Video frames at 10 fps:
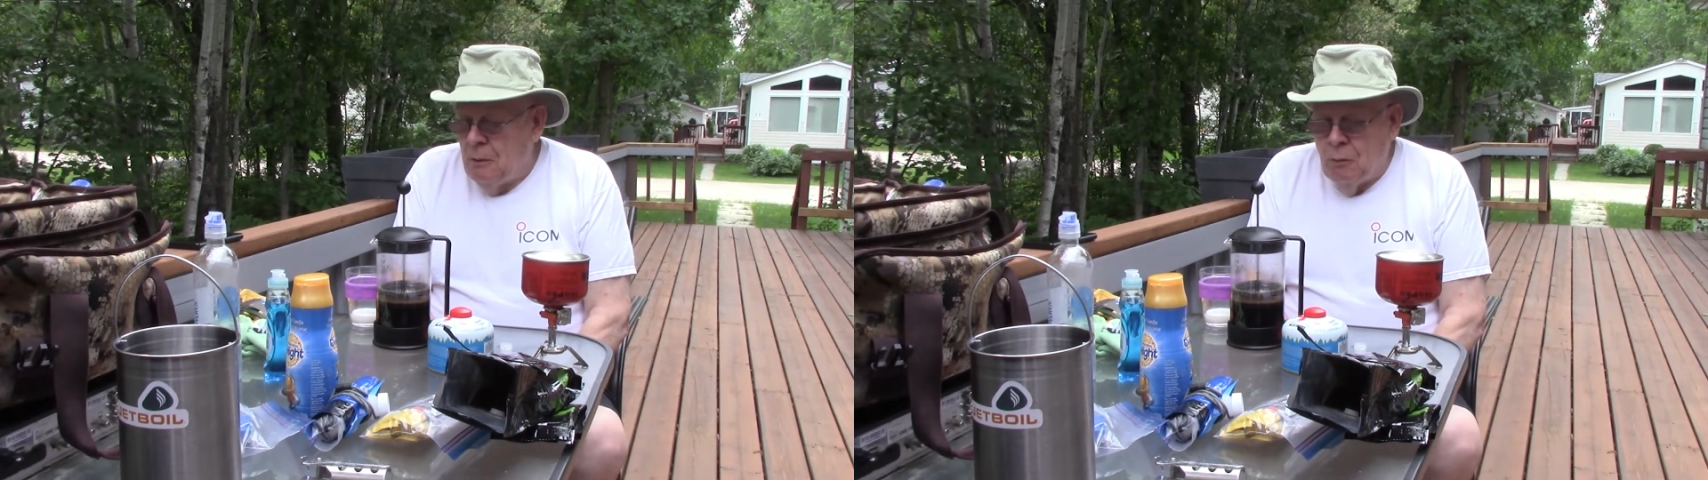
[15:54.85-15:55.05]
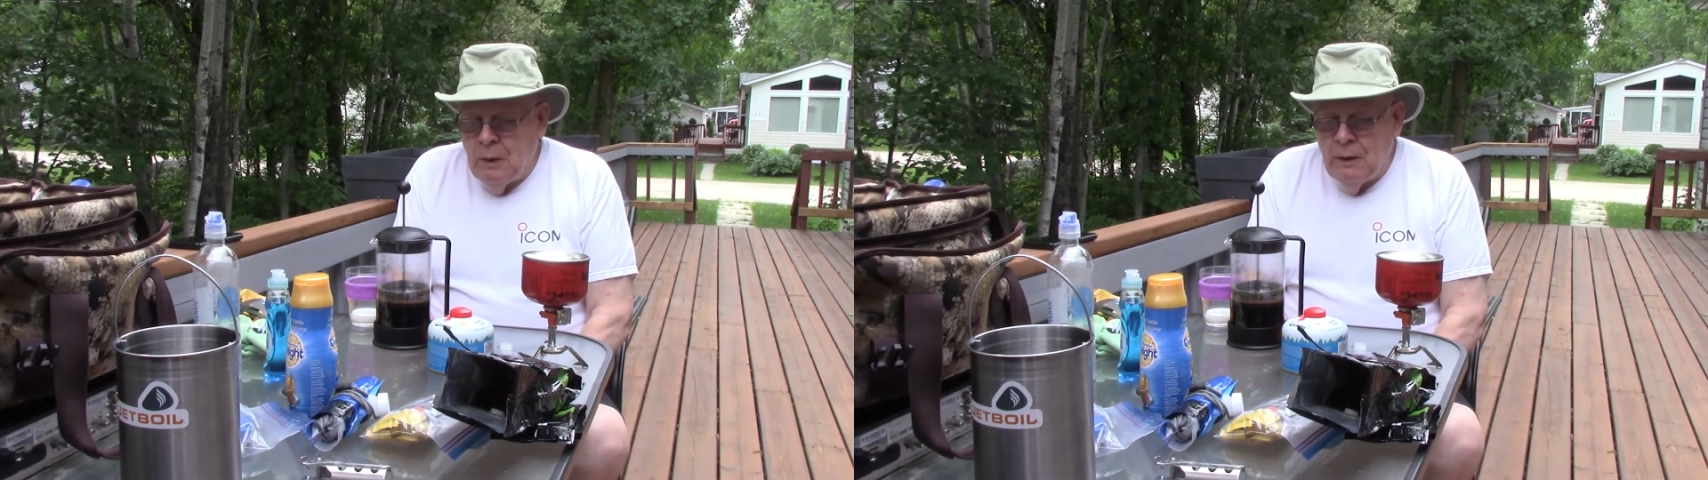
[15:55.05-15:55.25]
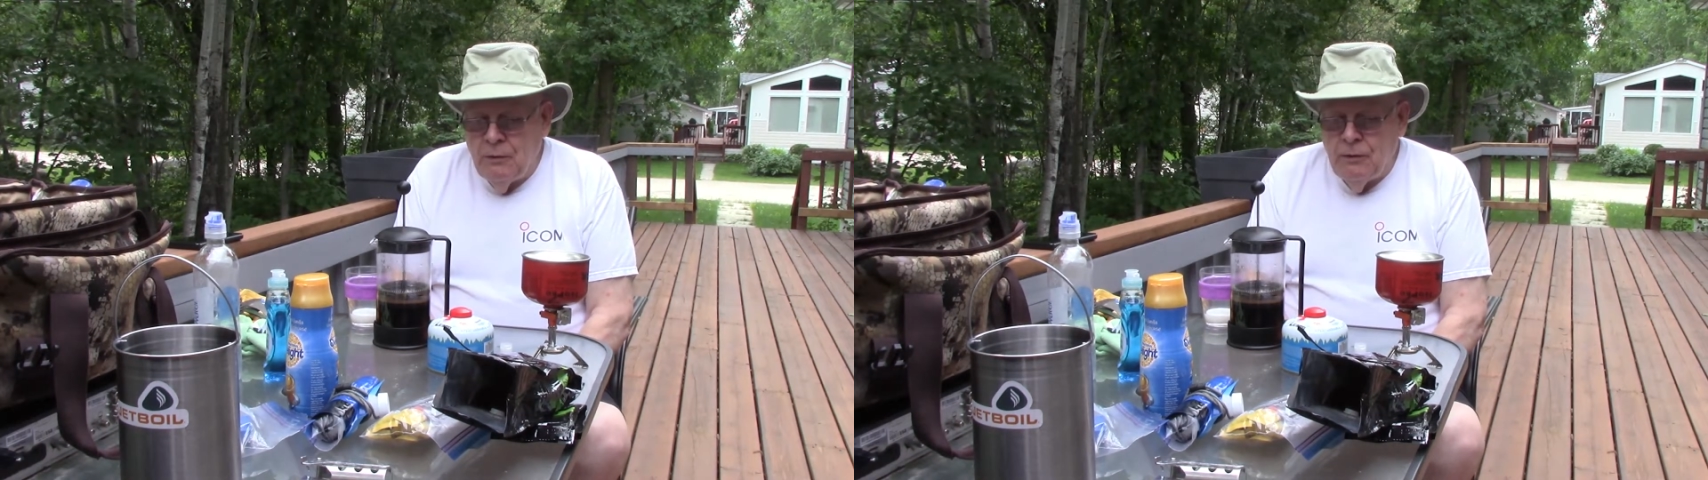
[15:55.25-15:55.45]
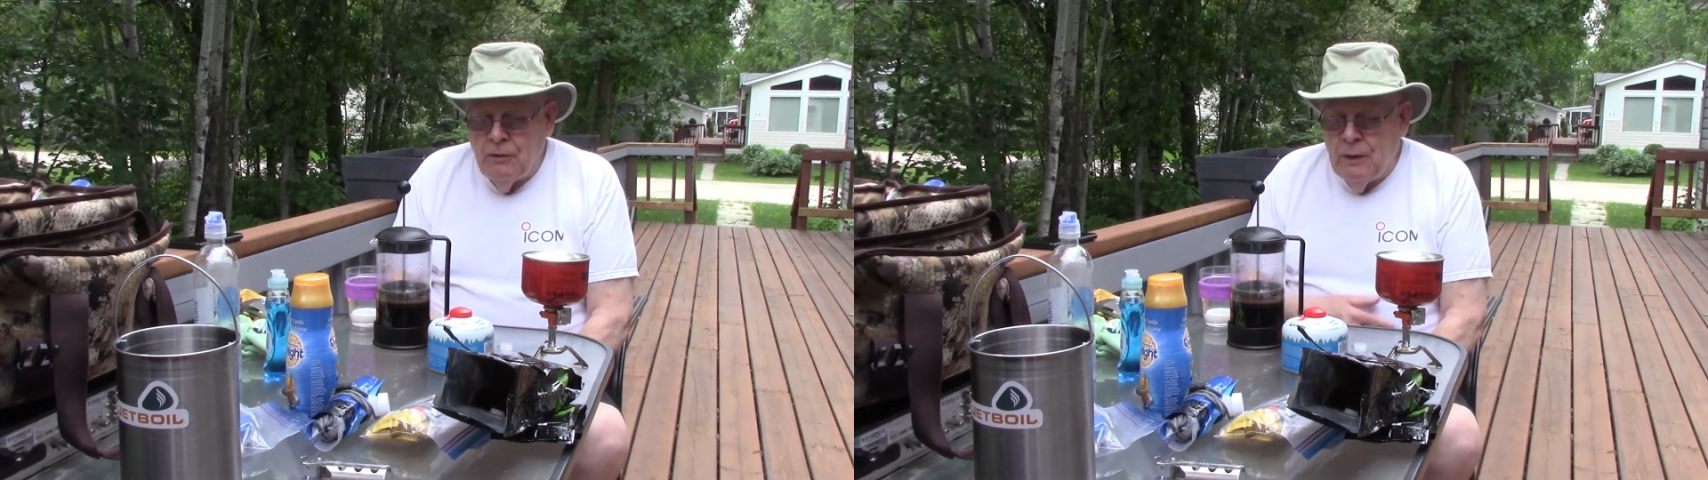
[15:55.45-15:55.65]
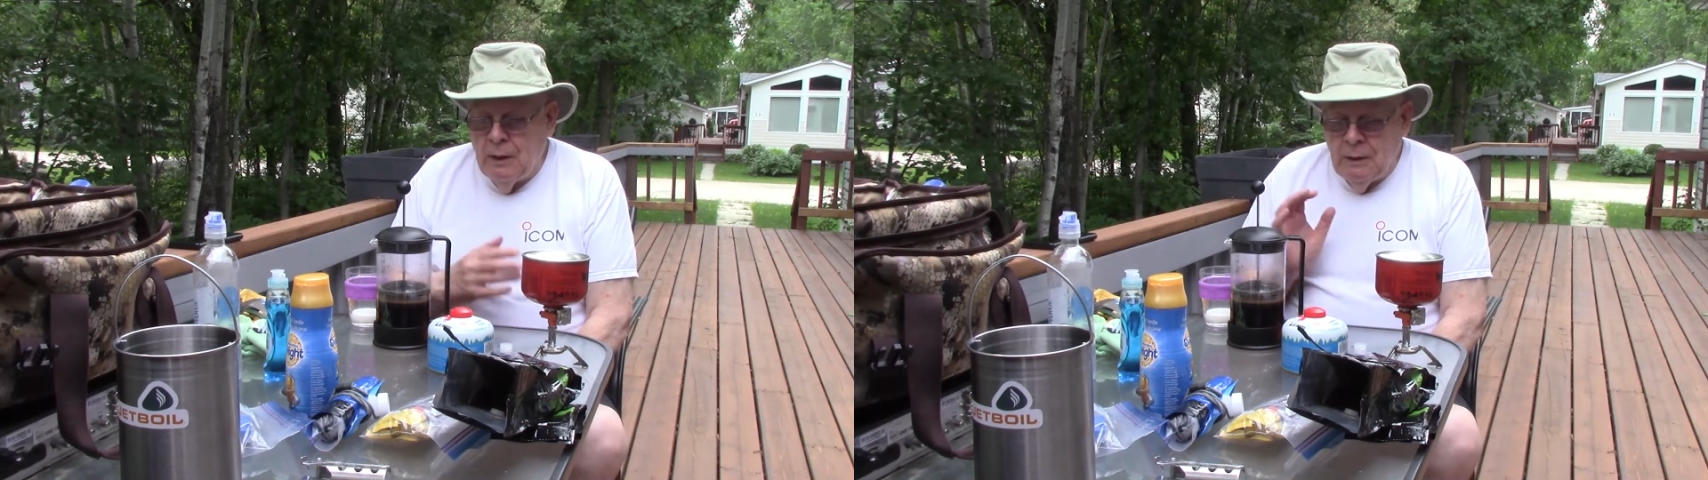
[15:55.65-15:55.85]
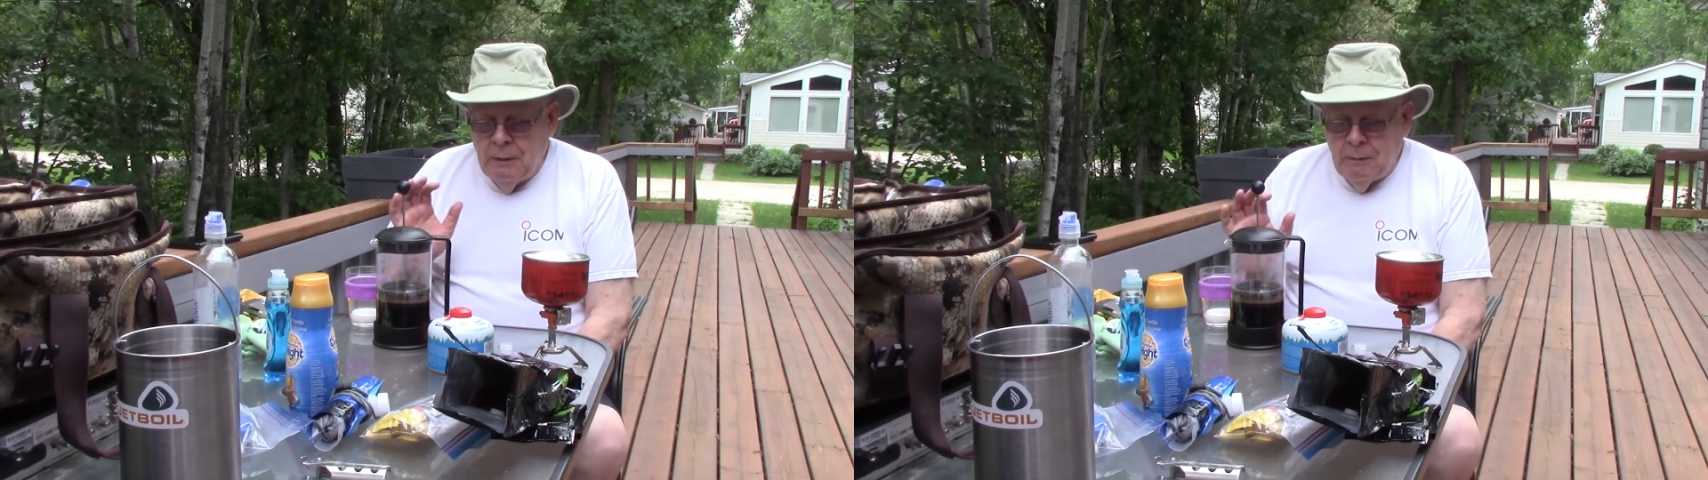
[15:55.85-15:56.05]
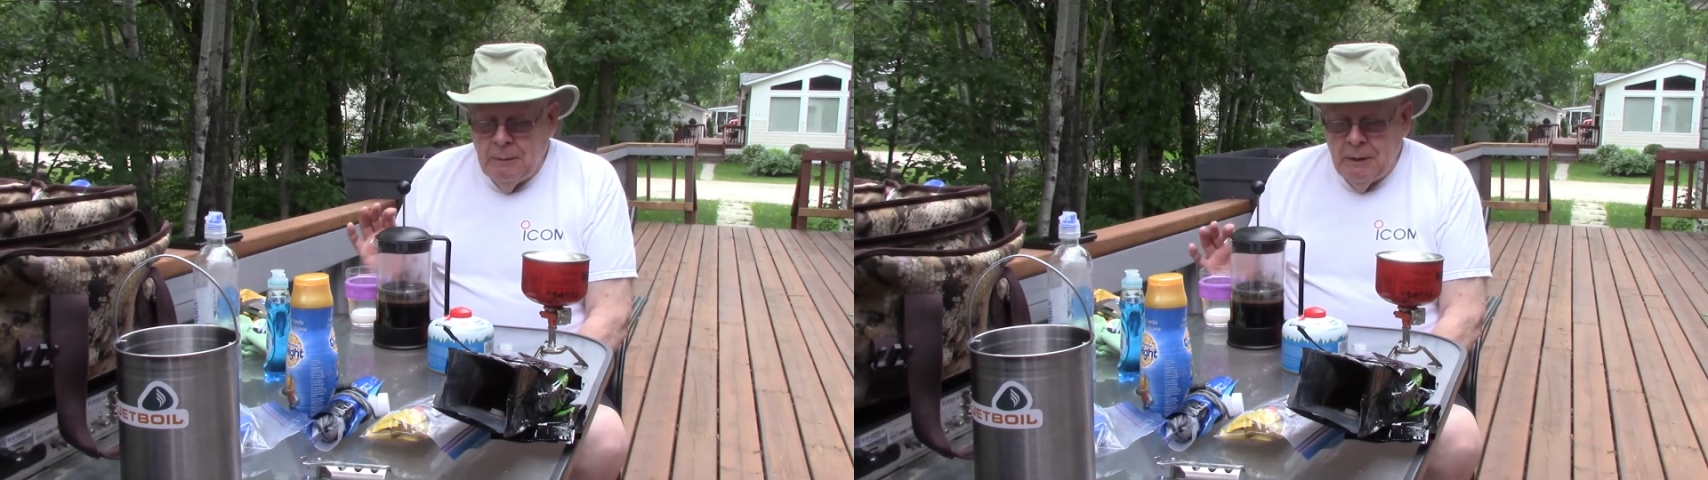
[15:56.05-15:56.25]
When this is done, I'm going